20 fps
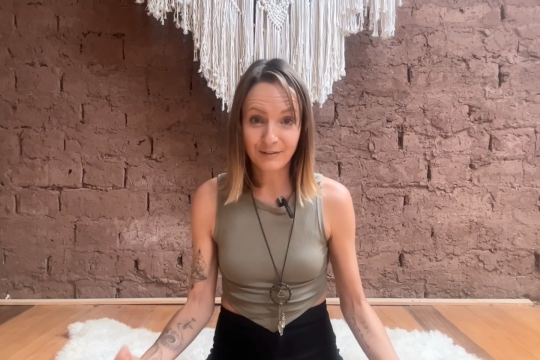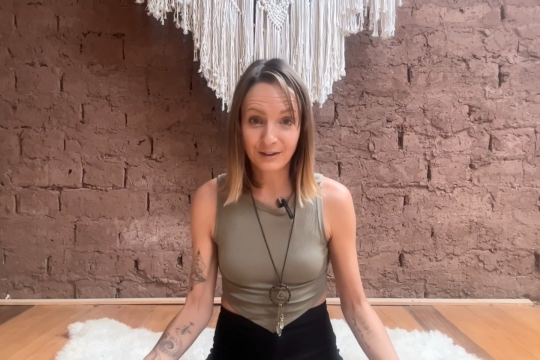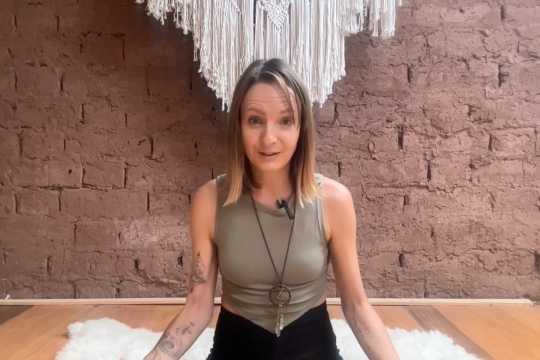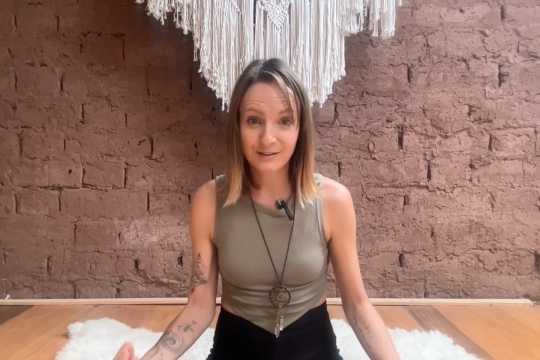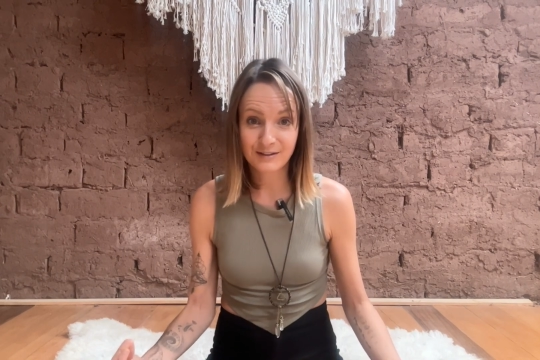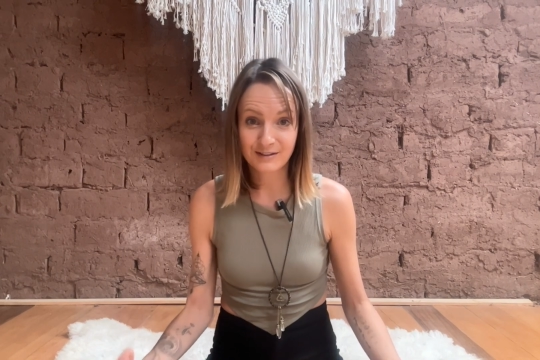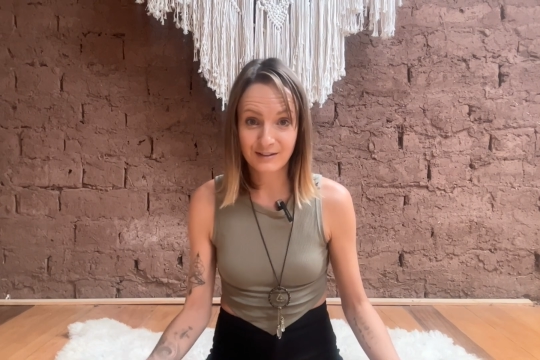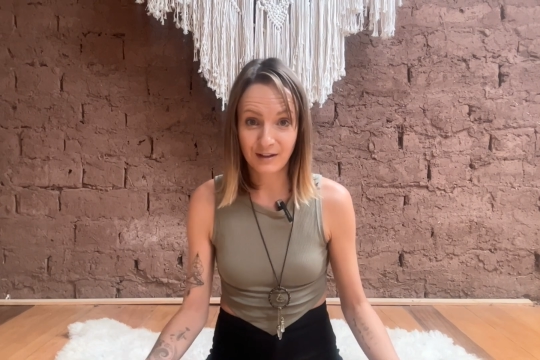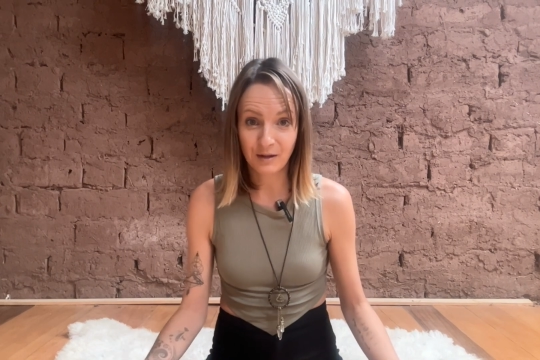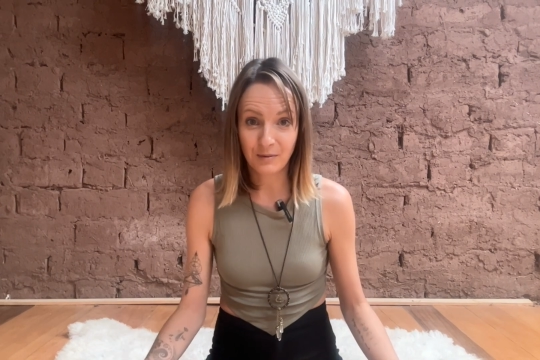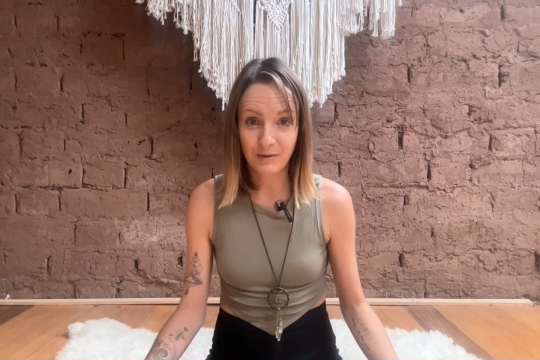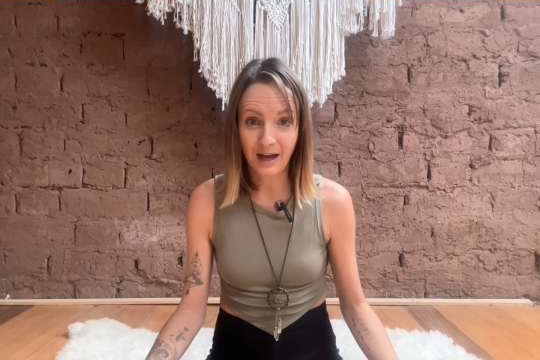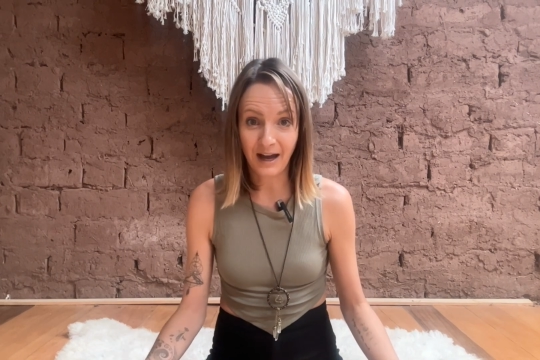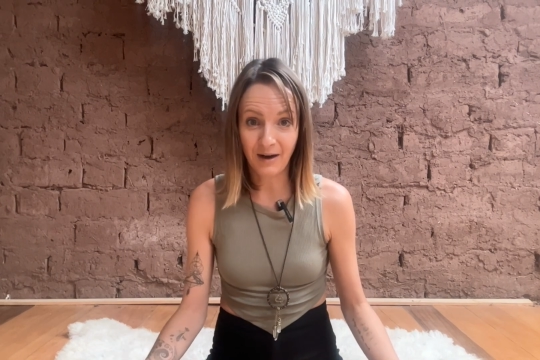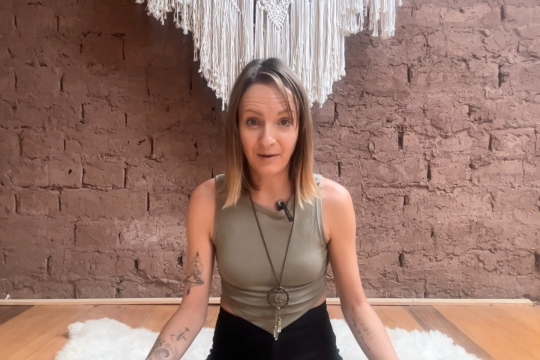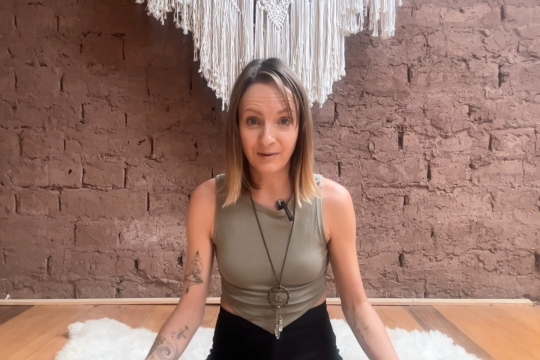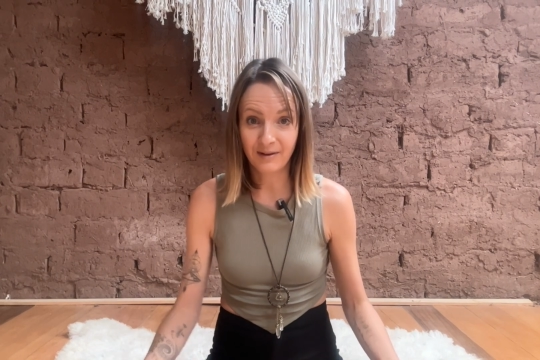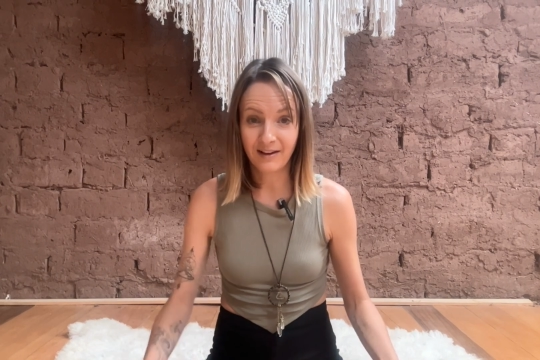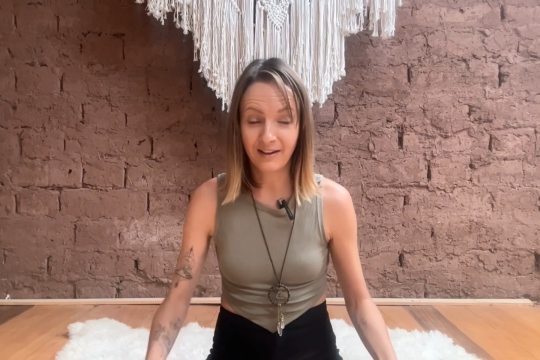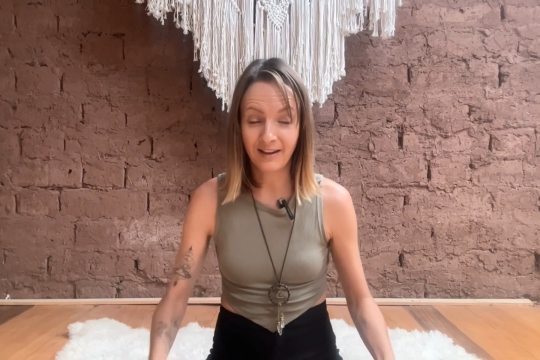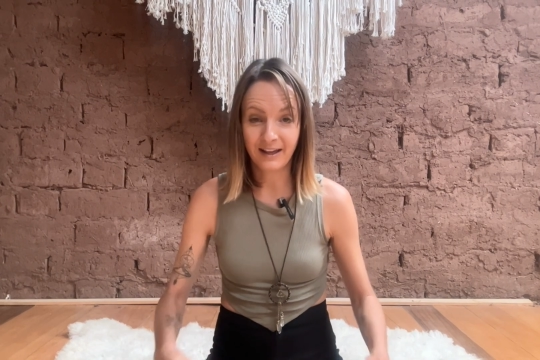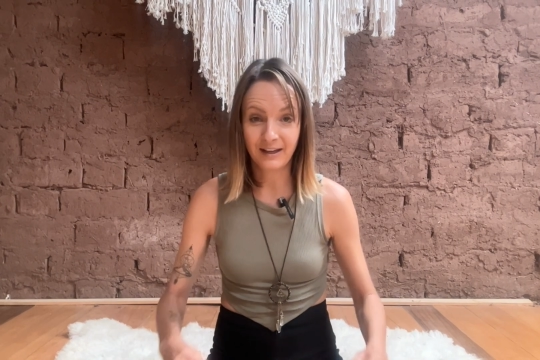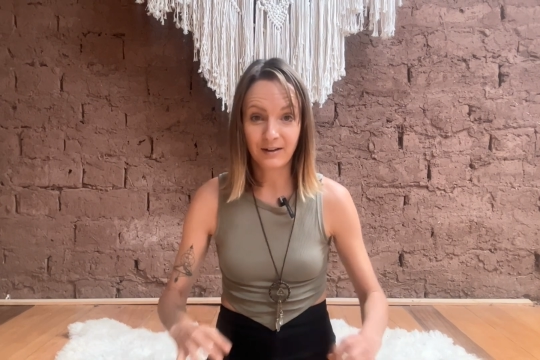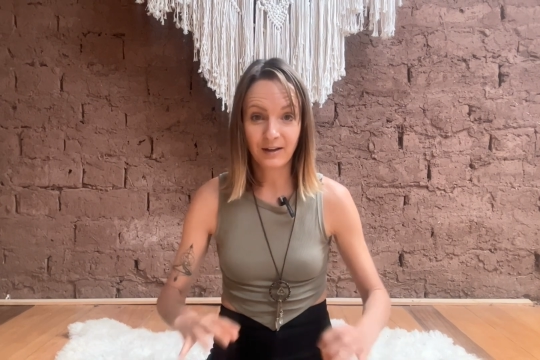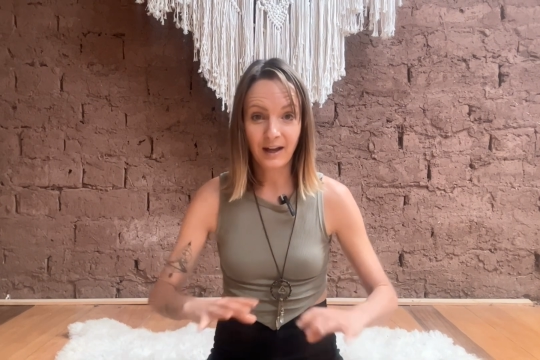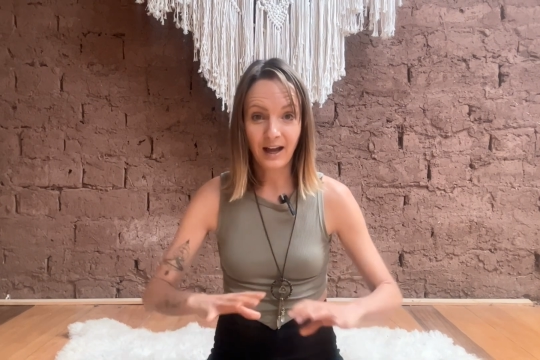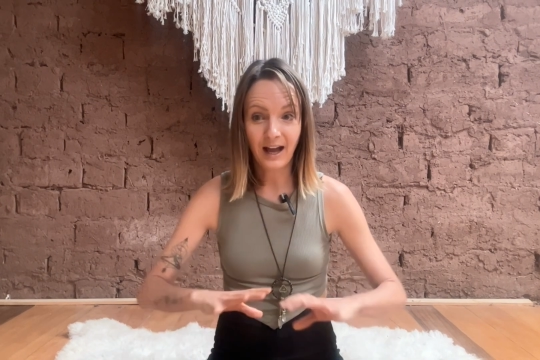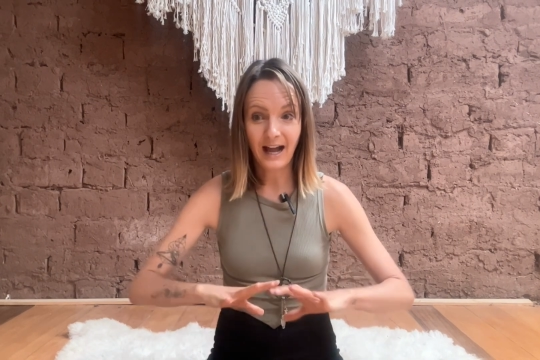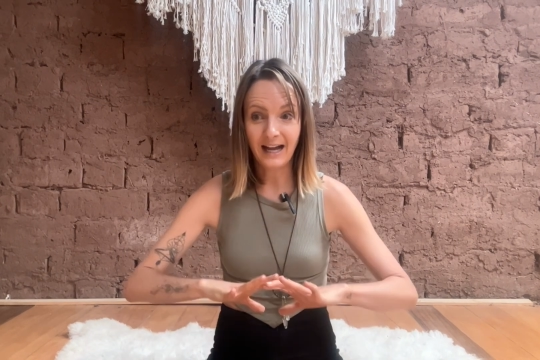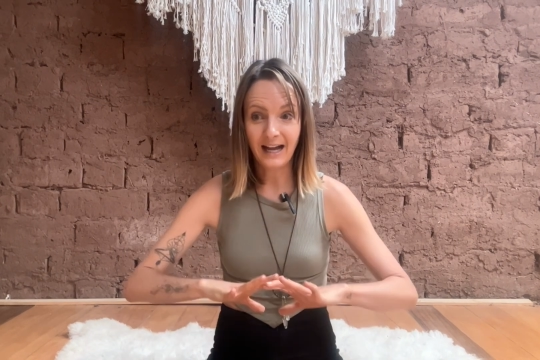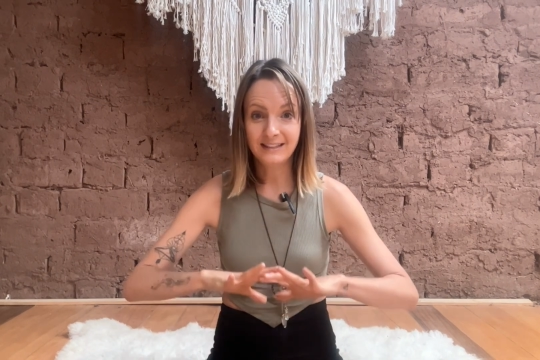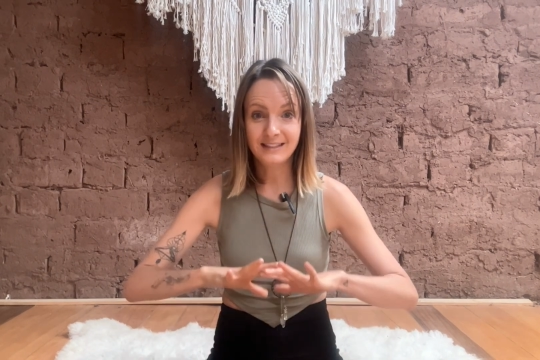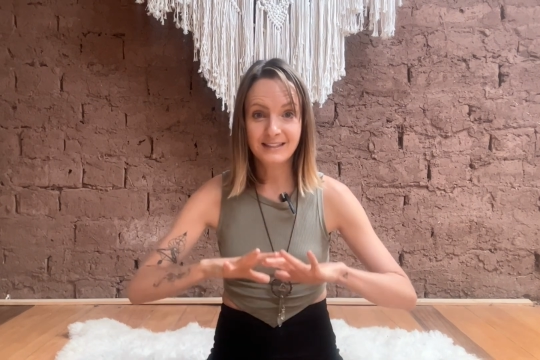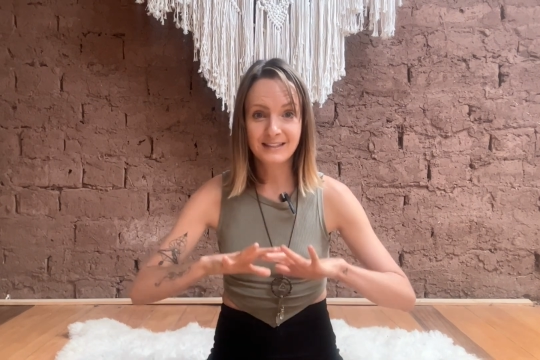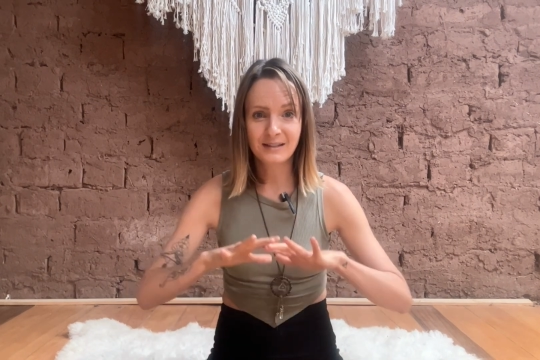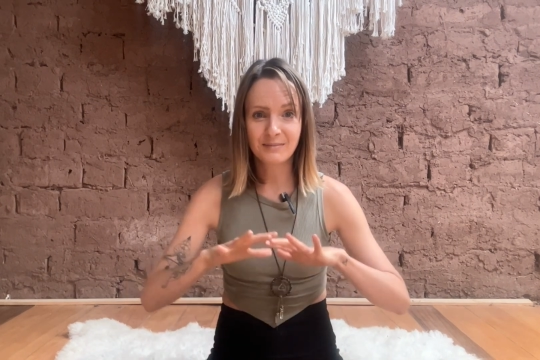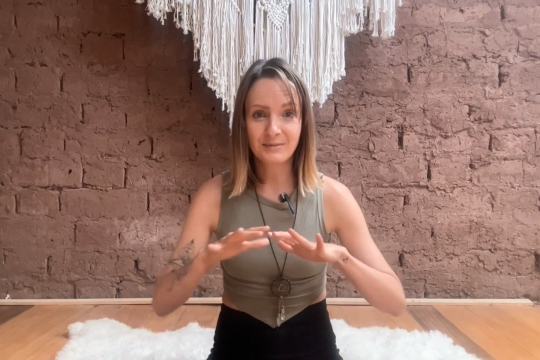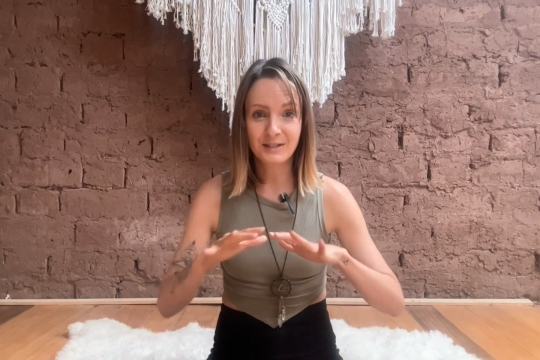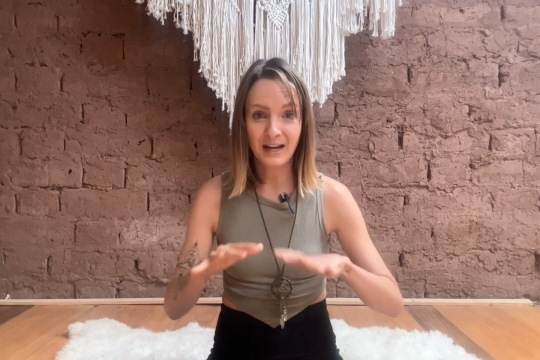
going to slow down? Like, I need some